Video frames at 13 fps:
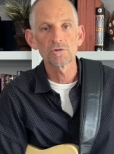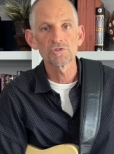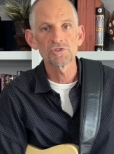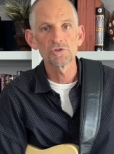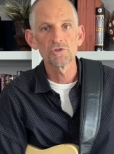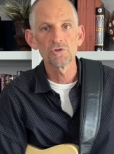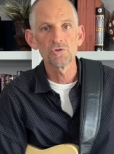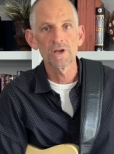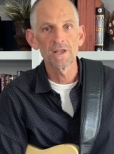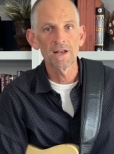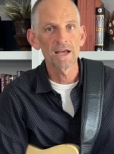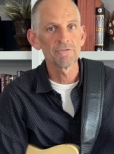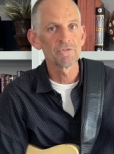or two
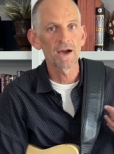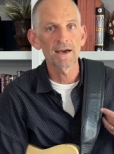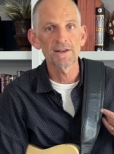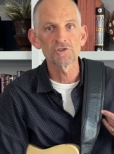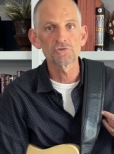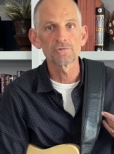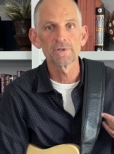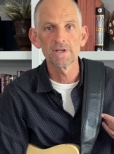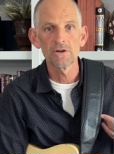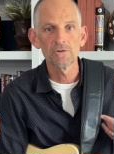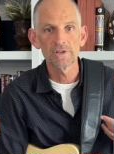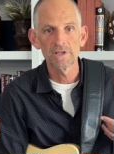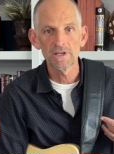and I've got a
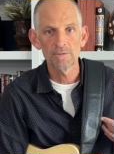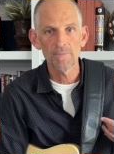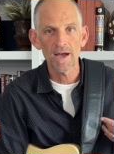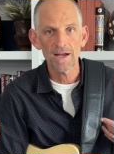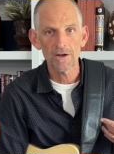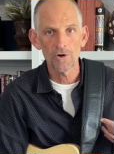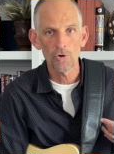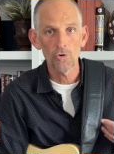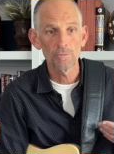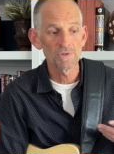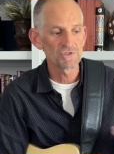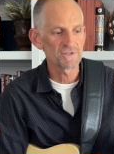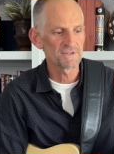trio gig back home
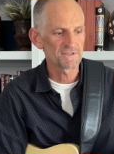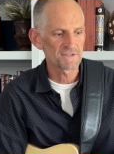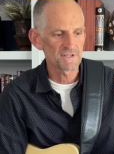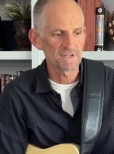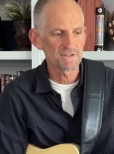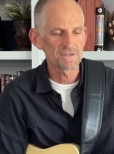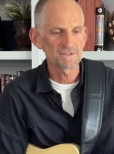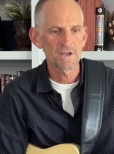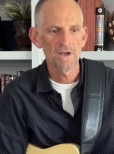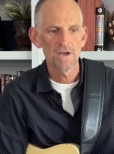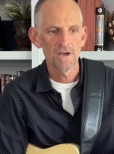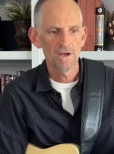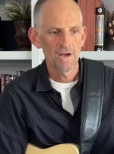and she sees
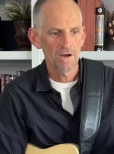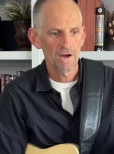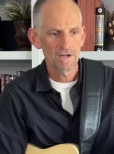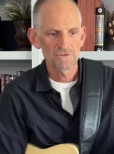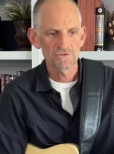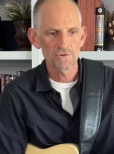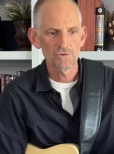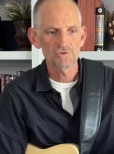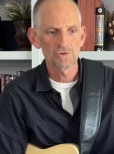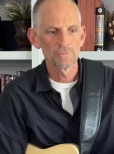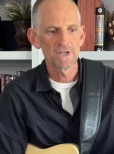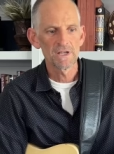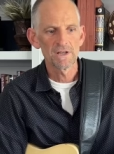on social
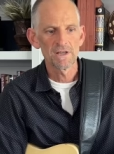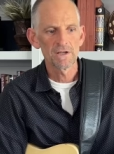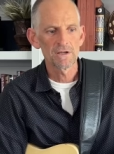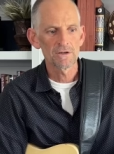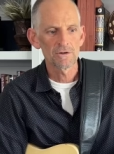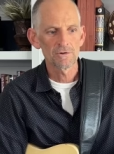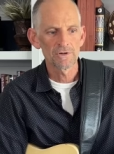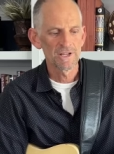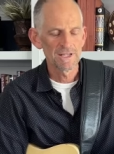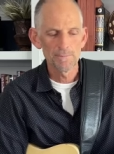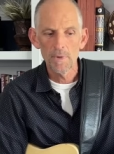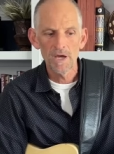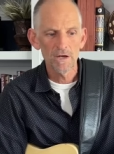media or an
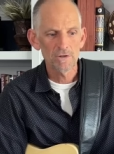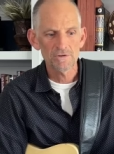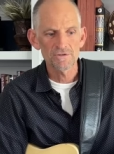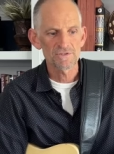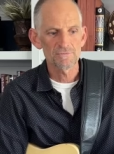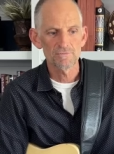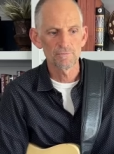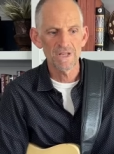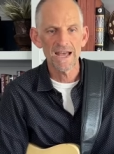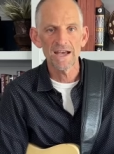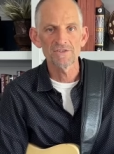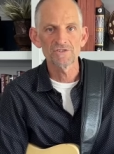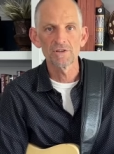email or
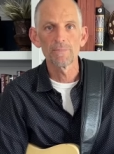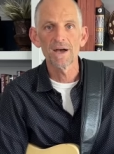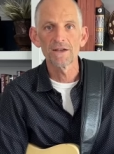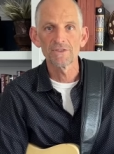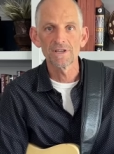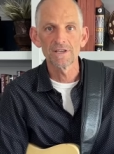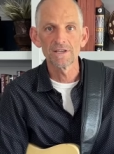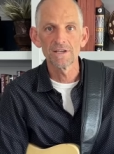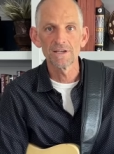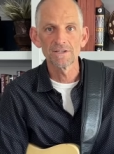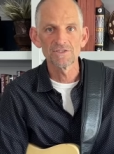blast about the gig.